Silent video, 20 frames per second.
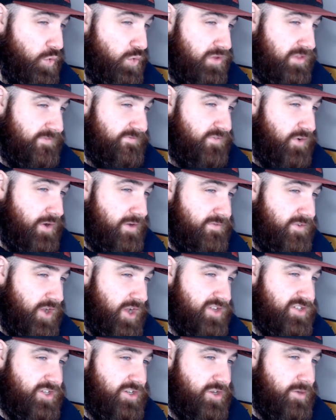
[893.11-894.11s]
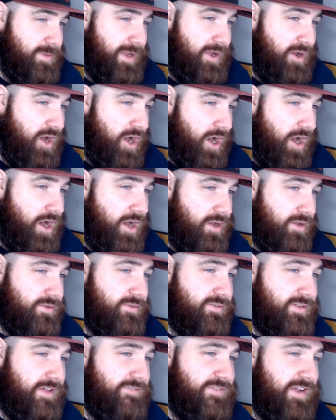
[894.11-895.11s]
of the 5 cards that are coming out are
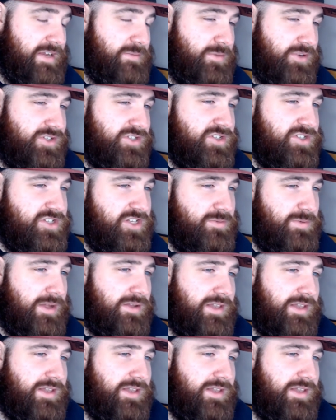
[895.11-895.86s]
effect monsters as well,